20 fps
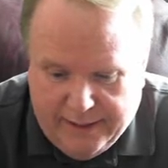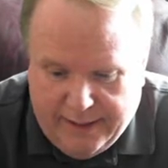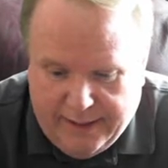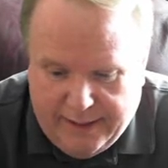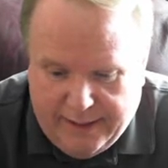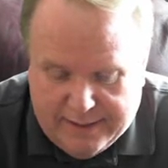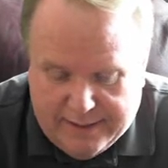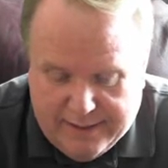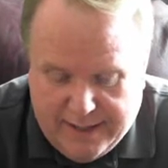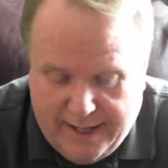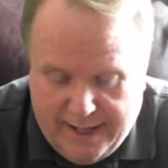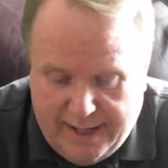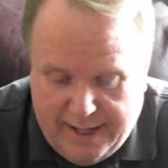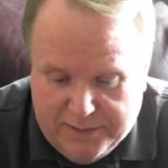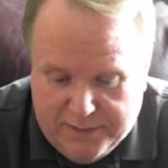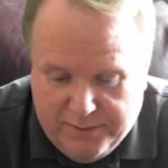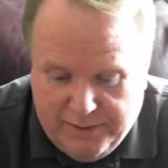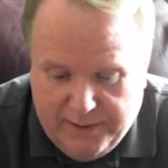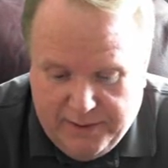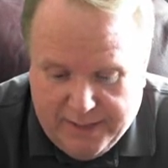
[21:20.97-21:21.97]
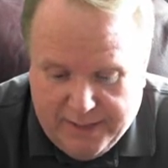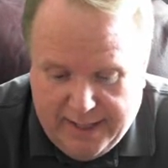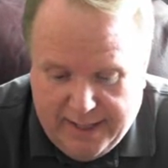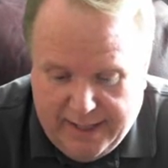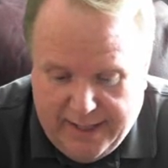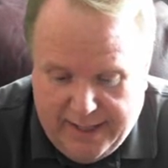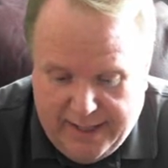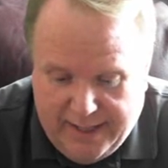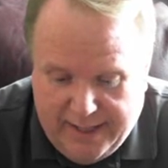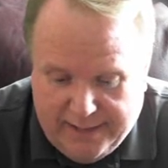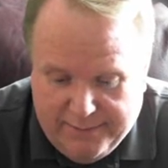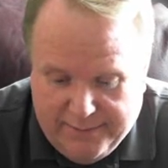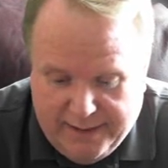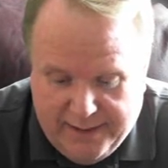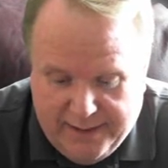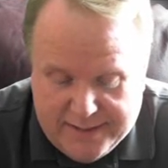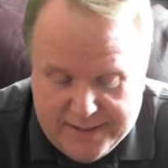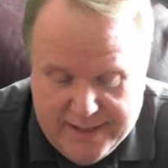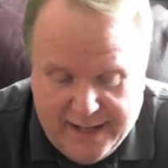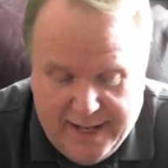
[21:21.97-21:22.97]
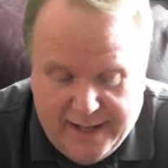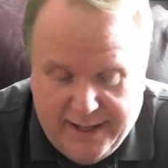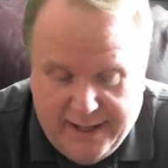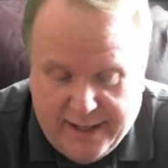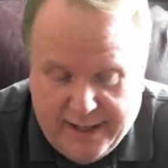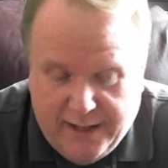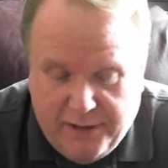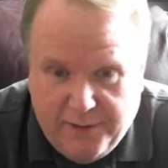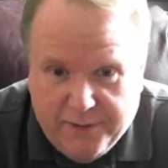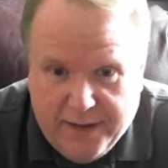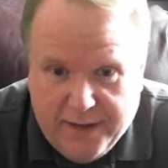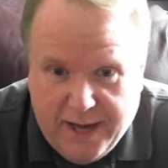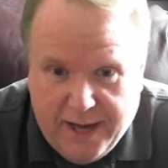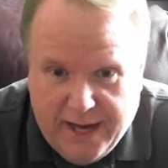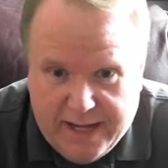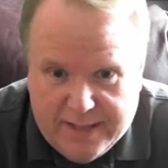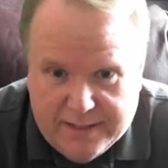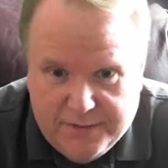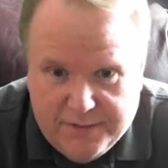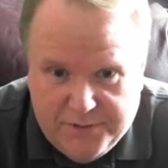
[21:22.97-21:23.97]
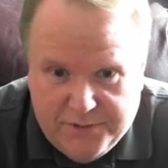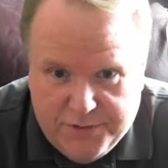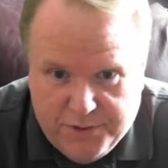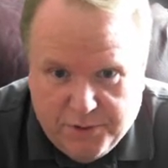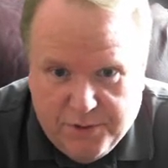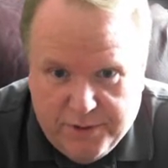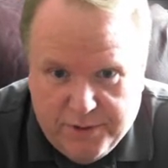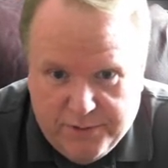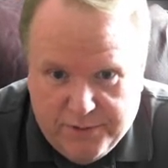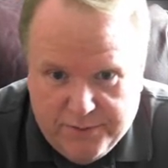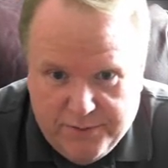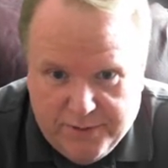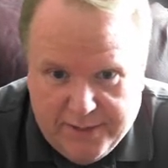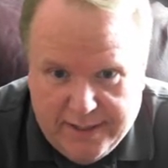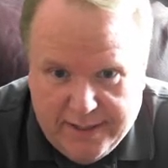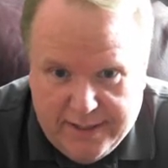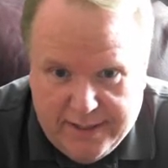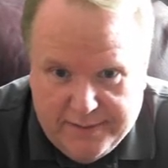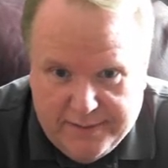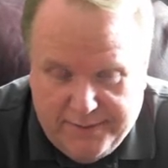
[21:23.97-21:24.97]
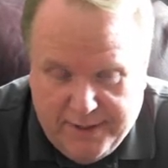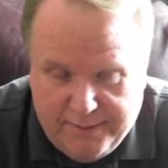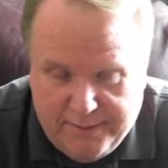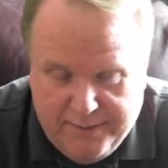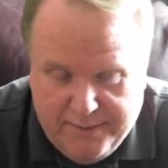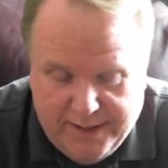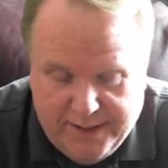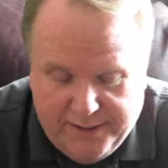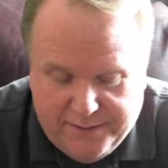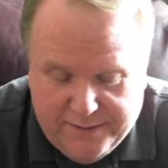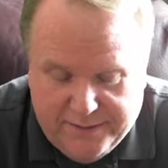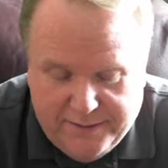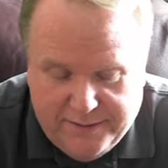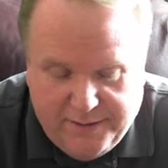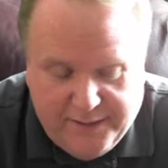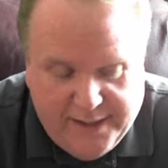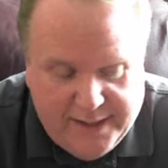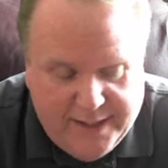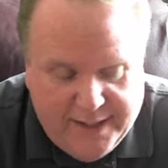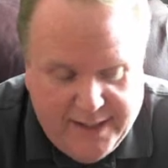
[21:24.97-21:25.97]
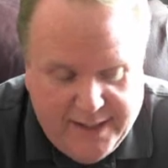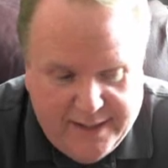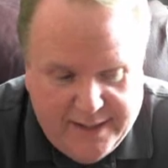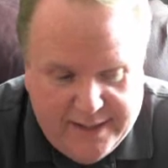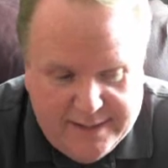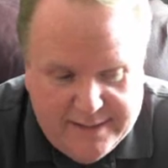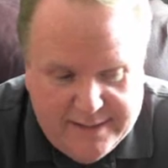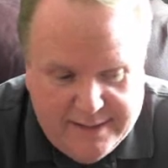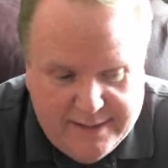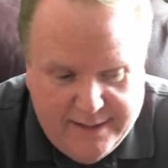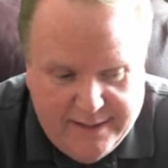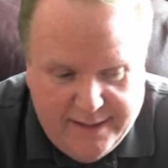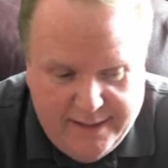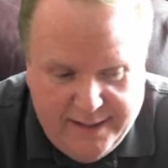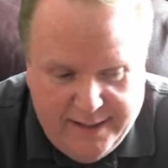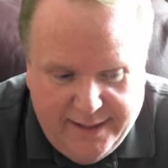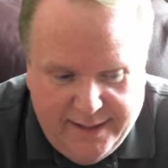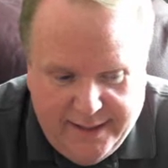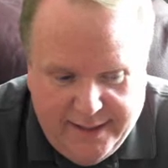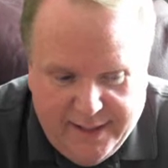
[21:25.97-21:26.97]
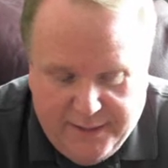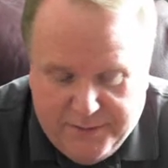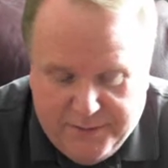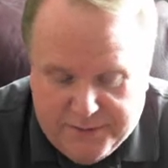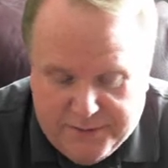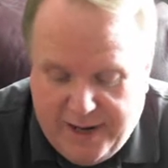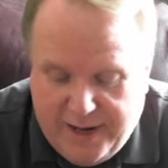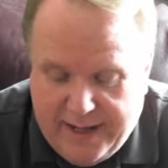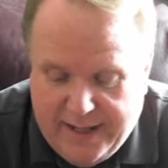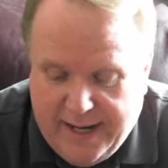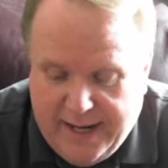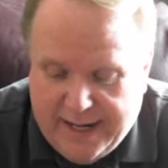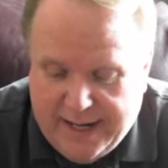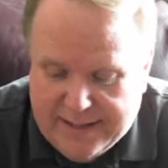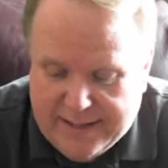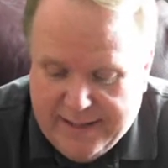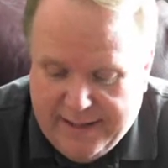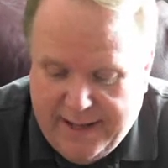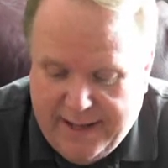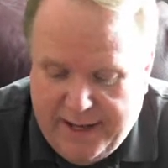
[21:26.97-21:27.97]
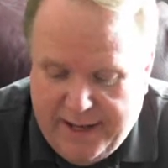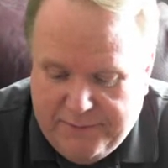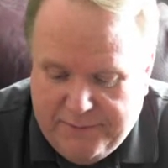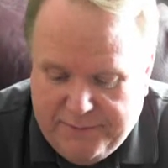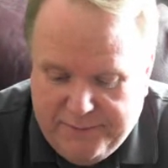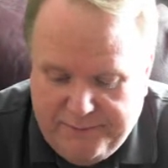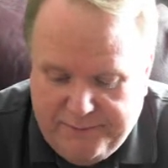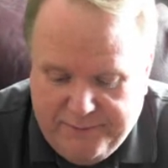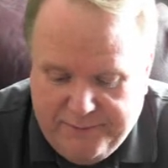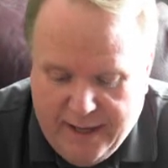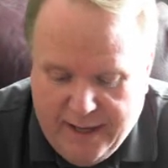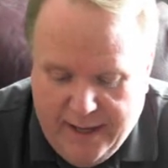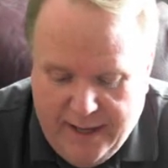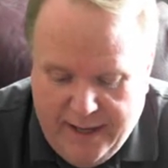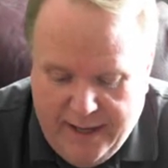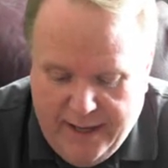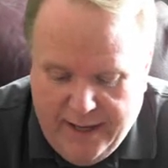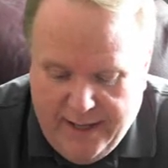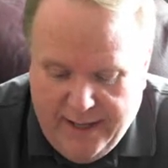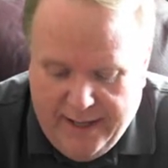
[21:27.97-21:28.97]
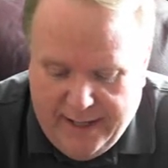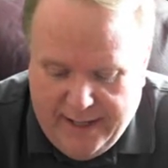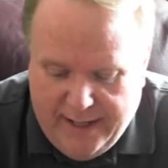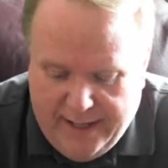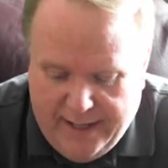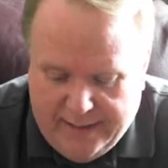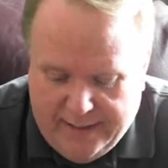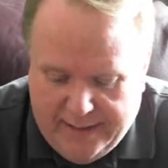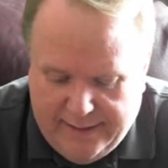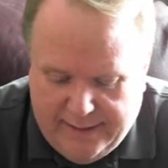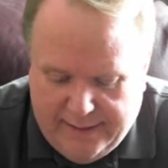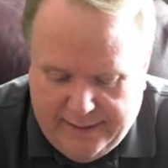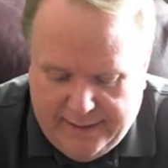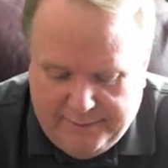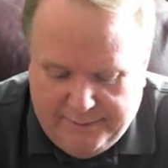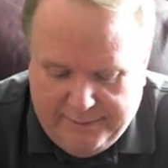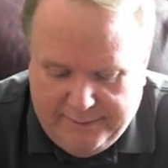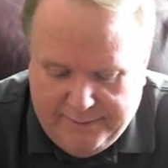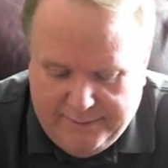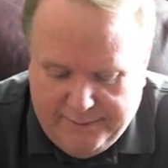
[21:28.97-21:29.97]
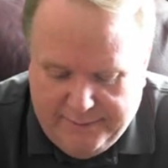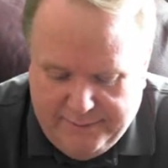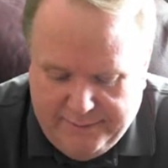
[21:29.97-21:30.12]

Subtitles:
his guys were looking at, because they had like a whole case of Jordan rookies. If anybody else saw that case, it was right next to that one. And